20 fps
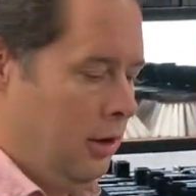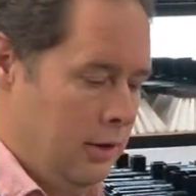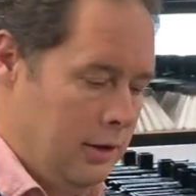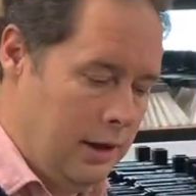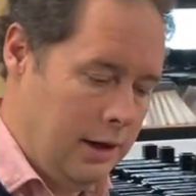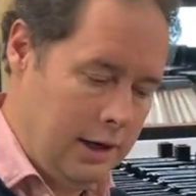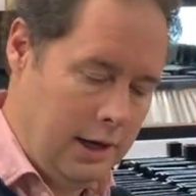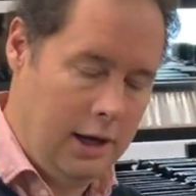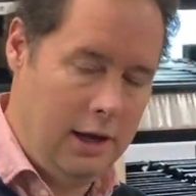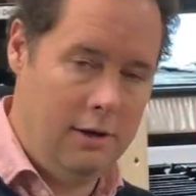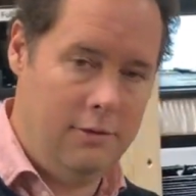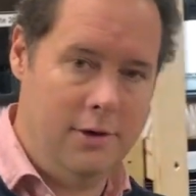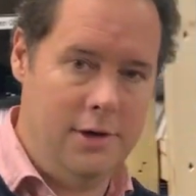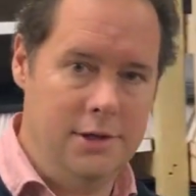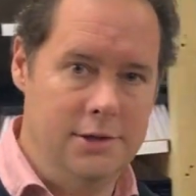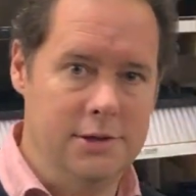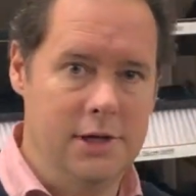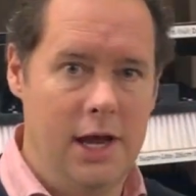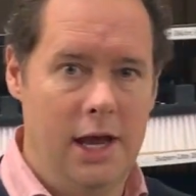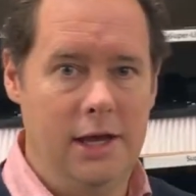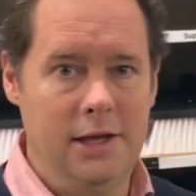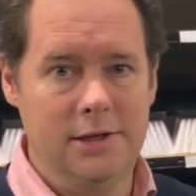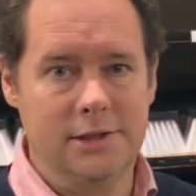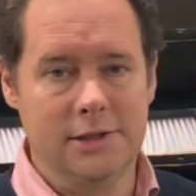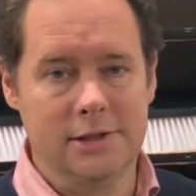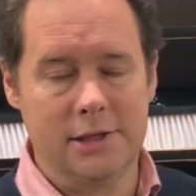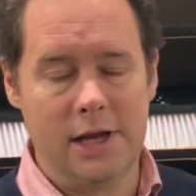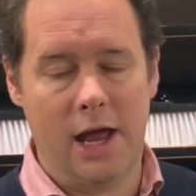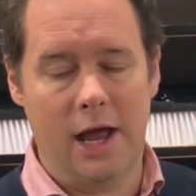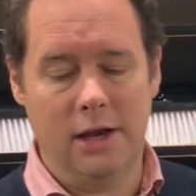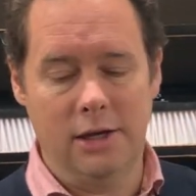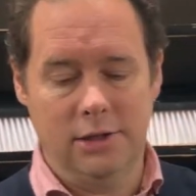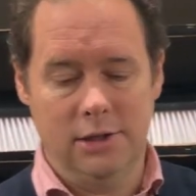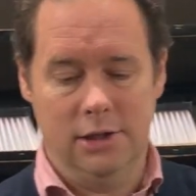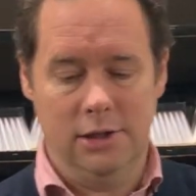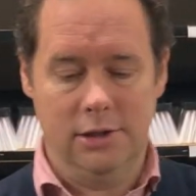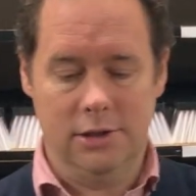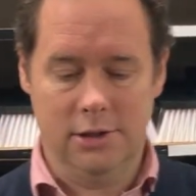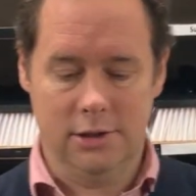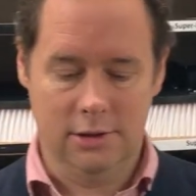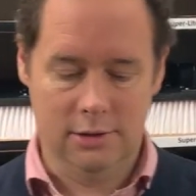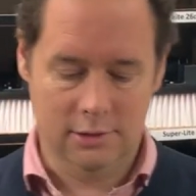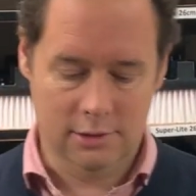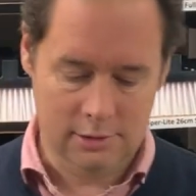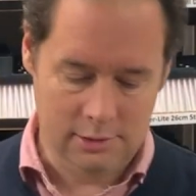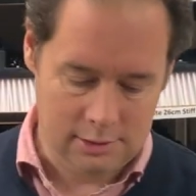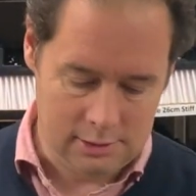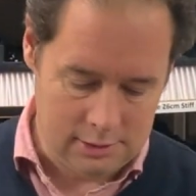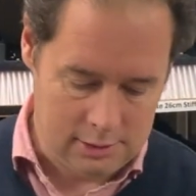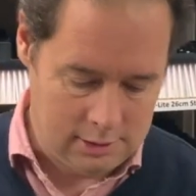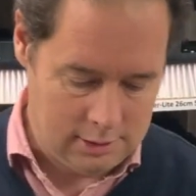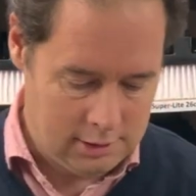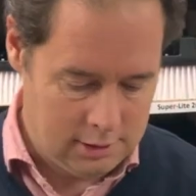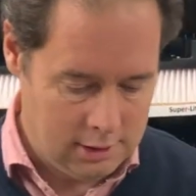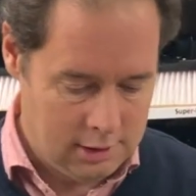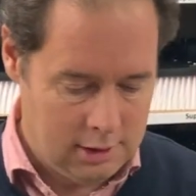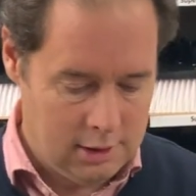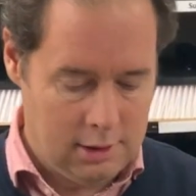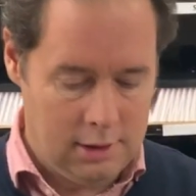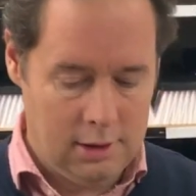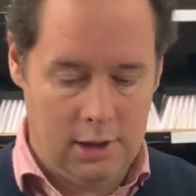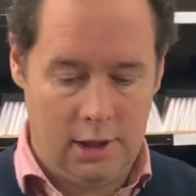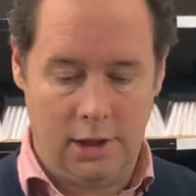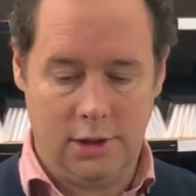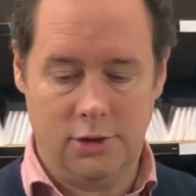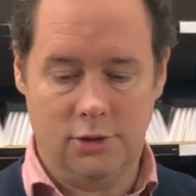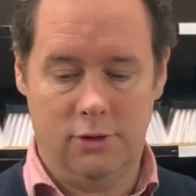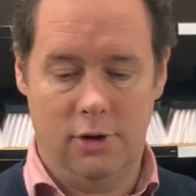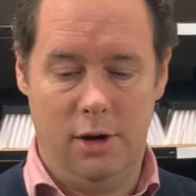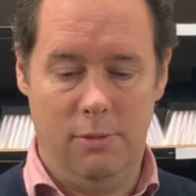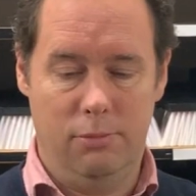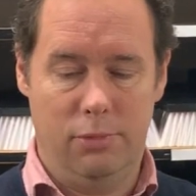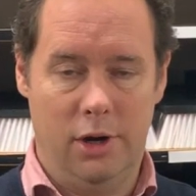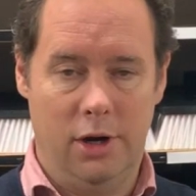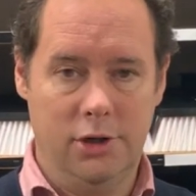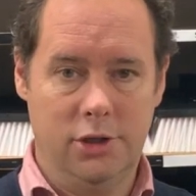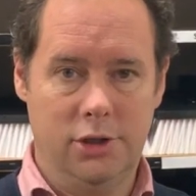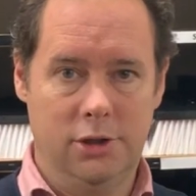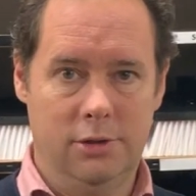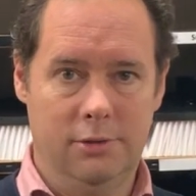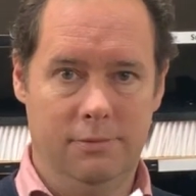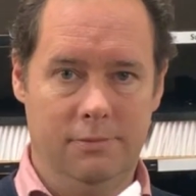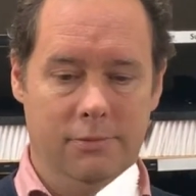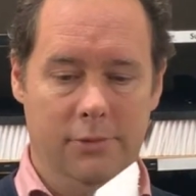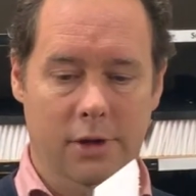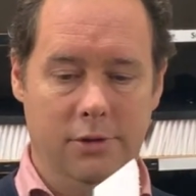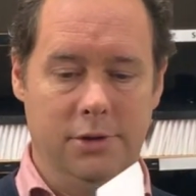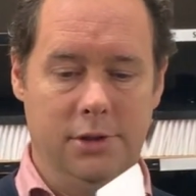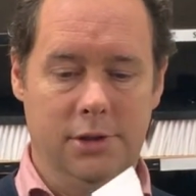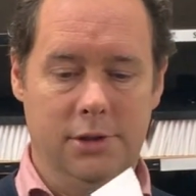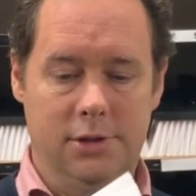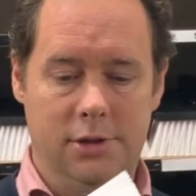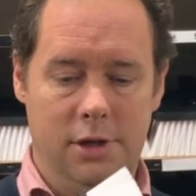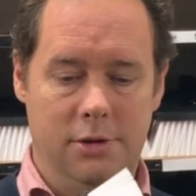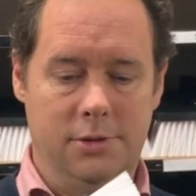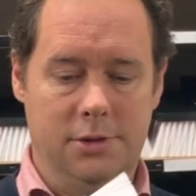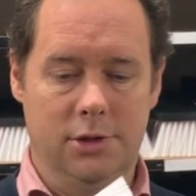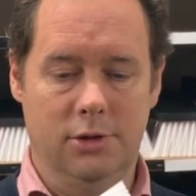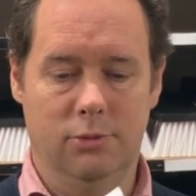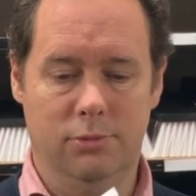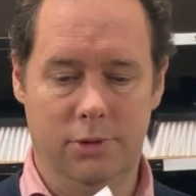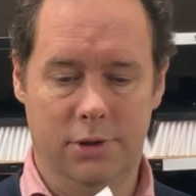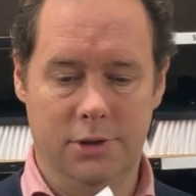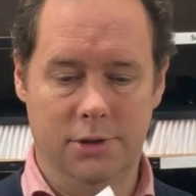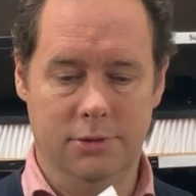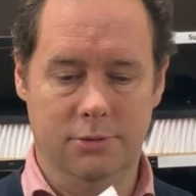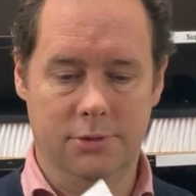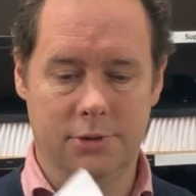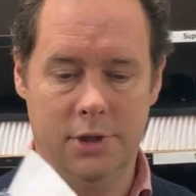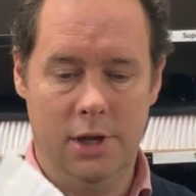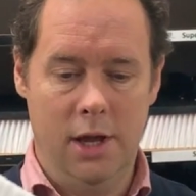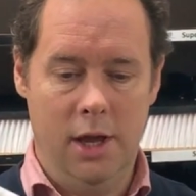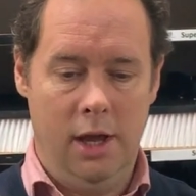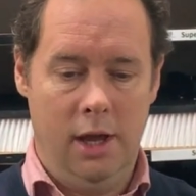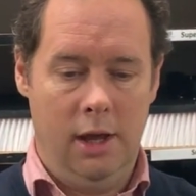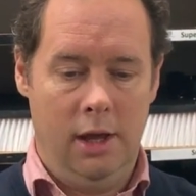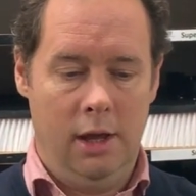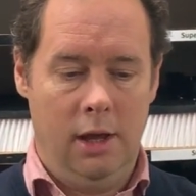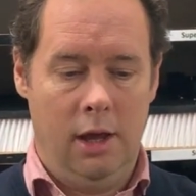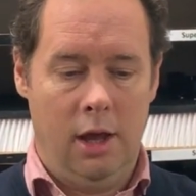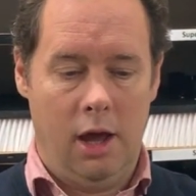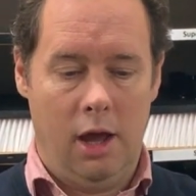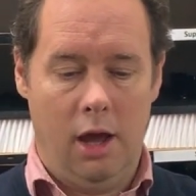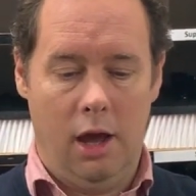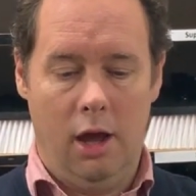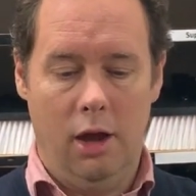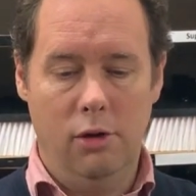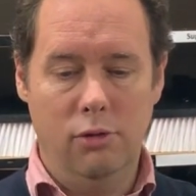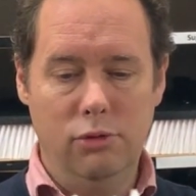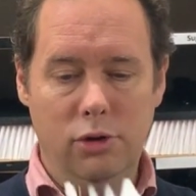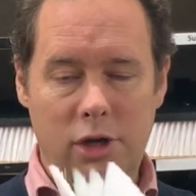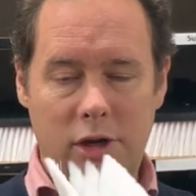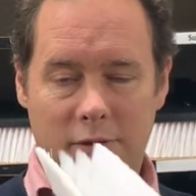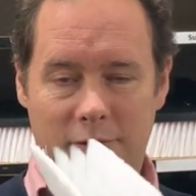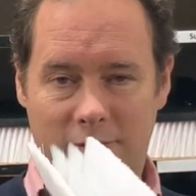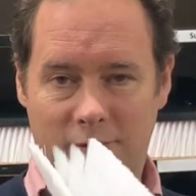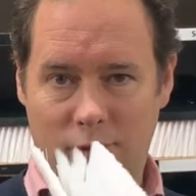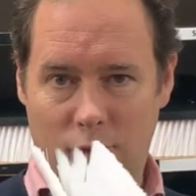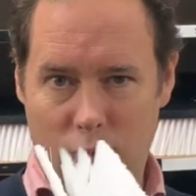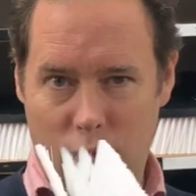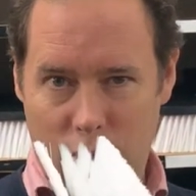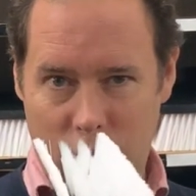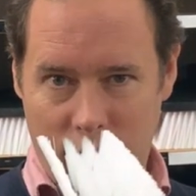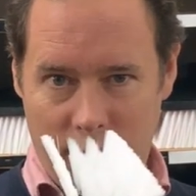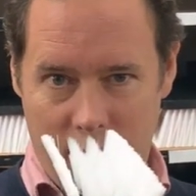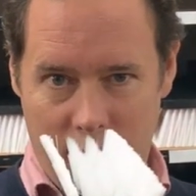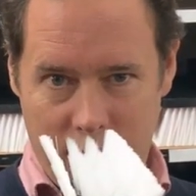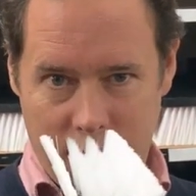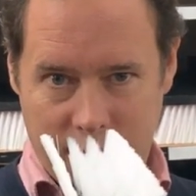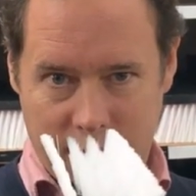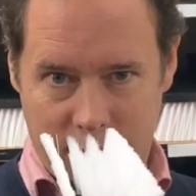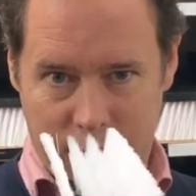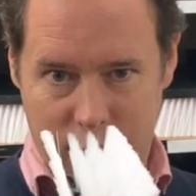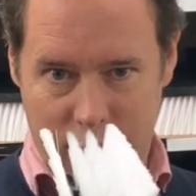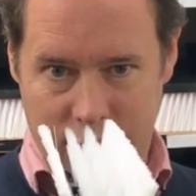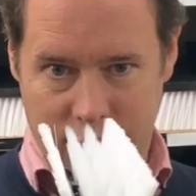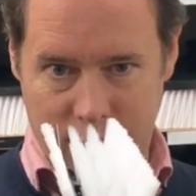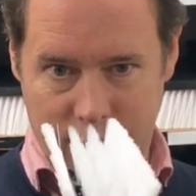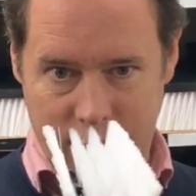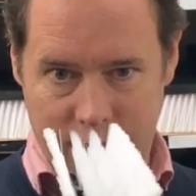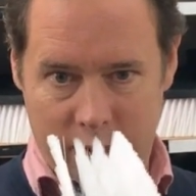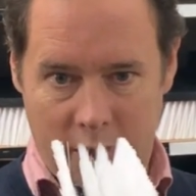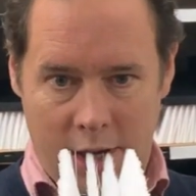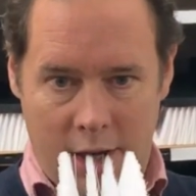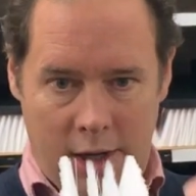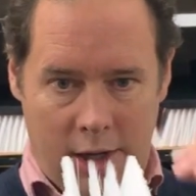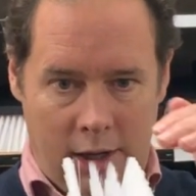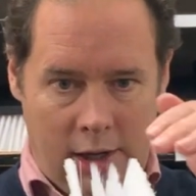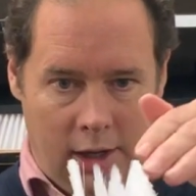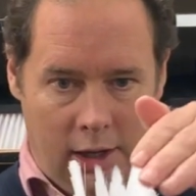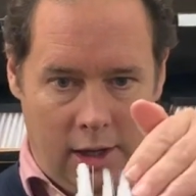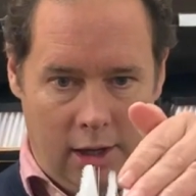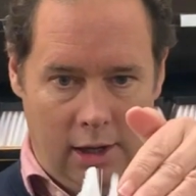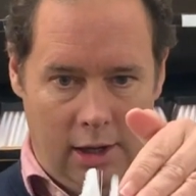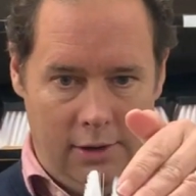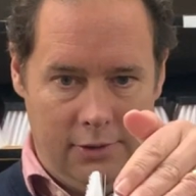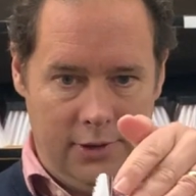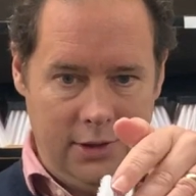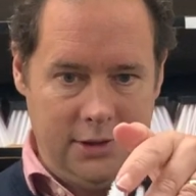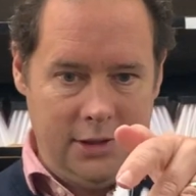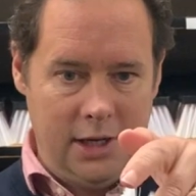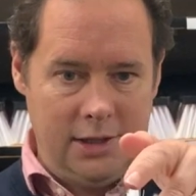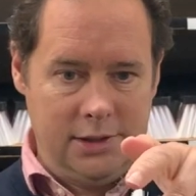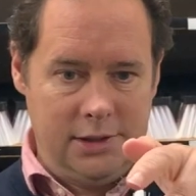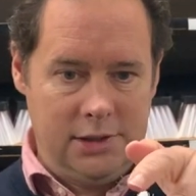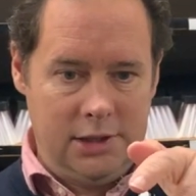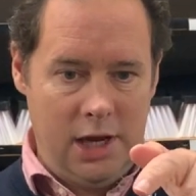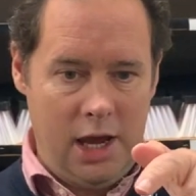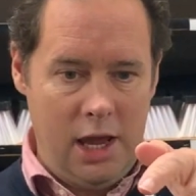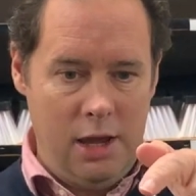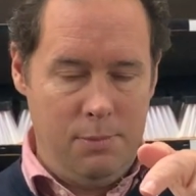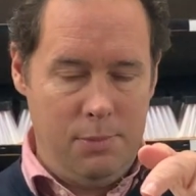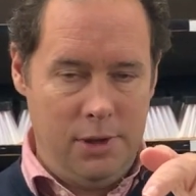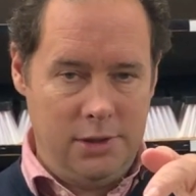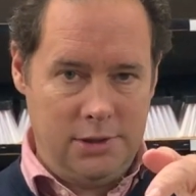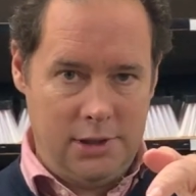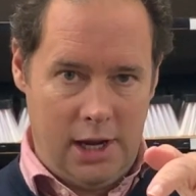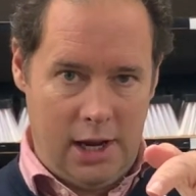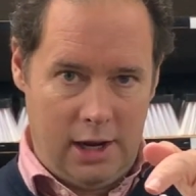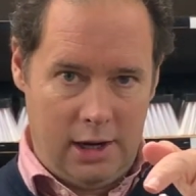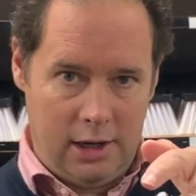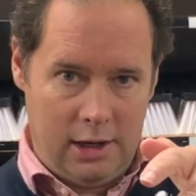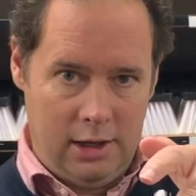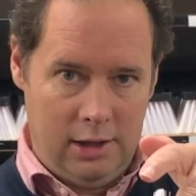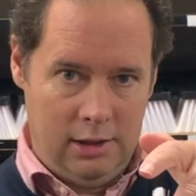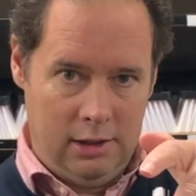then here is a standard extreme brush. Notice no sill bristles, only 4 rows of bristles. This has taper tech